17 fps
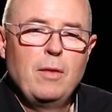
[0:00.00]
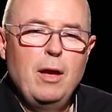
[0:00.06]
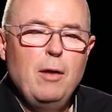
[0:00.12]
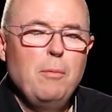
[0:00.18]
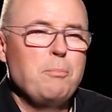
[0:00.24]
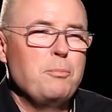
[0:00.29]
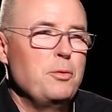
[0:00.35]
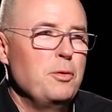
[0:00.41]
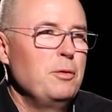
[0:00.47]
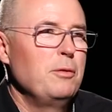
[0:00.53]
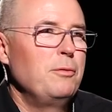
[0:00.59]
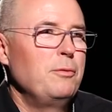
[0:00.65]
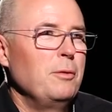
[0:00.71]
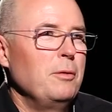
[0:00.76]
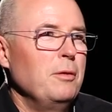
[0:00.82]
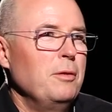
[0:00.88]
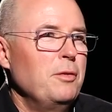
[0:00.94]
How
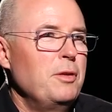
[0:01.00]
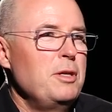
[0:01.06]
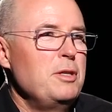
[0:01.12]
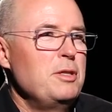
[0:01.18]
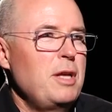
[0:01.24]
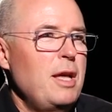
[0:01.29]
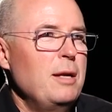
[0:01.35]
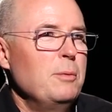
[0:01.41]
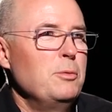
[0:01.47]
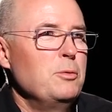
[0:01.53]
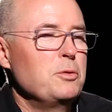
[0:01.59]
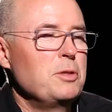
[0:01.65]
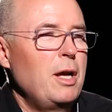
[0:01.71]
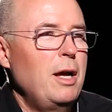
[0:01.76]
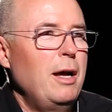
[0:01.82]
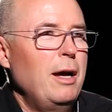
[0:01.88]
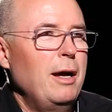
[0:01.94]
beautiful these
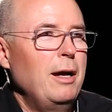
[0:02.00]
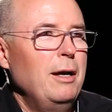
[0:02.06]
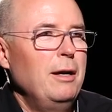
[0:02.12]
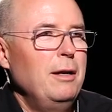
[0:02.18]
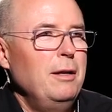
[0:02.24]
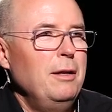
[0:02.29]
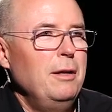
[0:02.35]
animals are.